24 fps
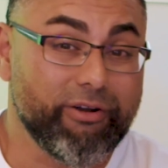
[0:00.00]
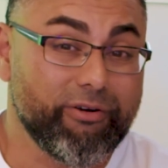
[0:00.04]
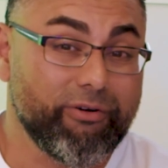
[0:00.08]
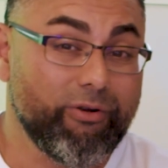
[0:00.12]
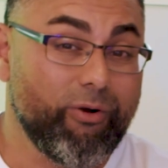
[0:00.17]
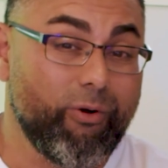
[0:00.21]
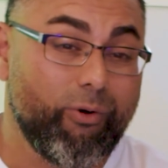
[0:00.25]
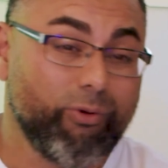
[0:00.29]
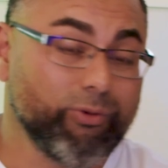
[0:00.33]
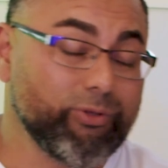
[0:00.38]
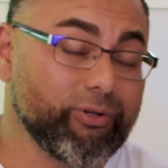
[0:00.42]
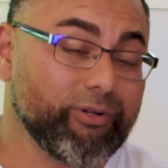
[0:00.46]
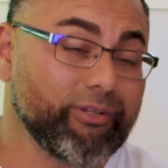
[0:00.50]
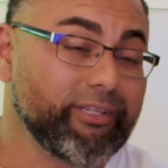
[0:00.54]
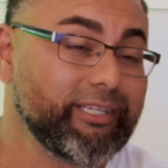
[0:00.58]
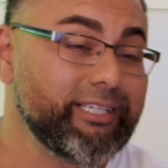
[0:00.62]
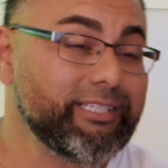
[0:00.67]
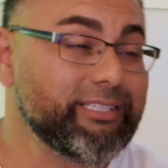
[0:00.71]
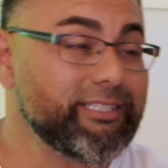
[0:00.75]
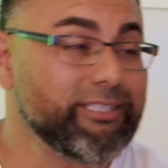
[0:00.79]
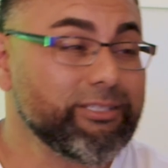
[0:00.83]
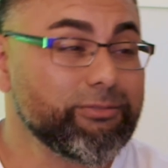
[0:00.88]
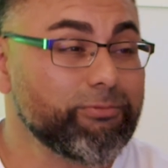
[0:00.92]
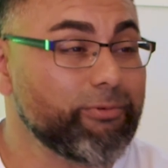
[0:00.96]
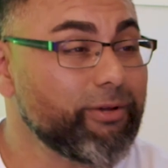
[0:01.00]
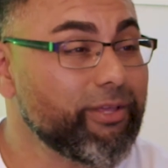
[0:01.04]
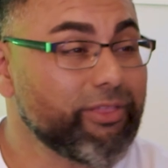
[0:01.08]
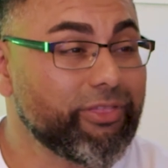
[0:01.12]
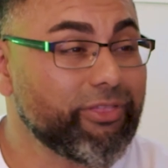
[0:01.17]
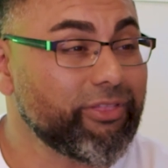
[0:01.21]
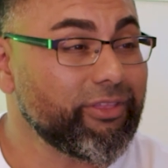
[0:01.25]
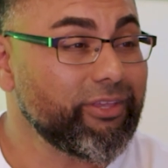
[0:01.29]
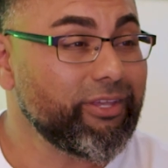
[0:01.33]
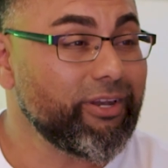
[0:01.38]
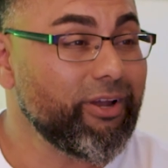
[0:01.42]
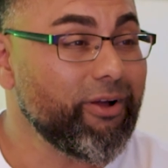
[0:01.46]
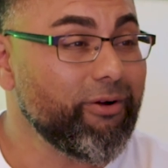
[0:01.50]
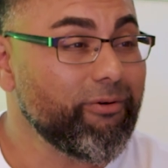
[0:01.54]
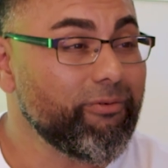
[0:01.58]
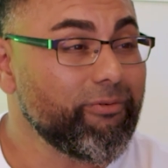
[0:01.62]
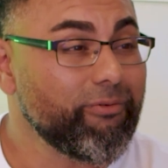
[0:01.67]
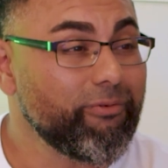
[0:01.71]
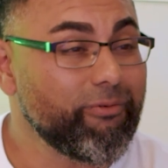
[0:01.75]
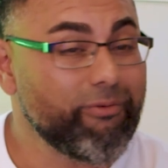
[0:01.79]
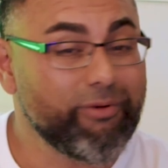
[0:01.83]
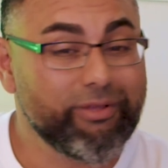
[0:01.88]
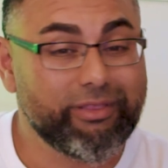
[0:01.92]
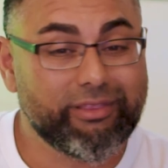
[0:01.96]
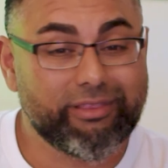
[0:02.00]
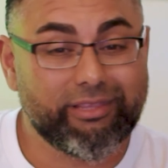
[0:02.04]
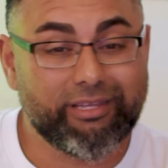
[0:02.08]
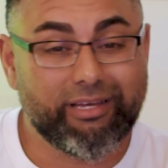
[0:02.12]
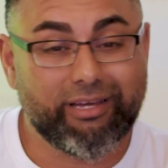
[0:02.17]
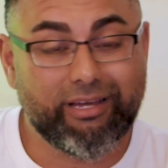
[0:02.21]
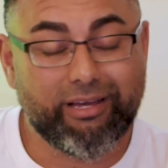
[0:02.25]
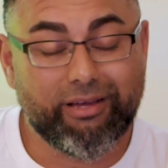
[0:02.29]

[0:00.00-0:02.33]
older leases with, you know, with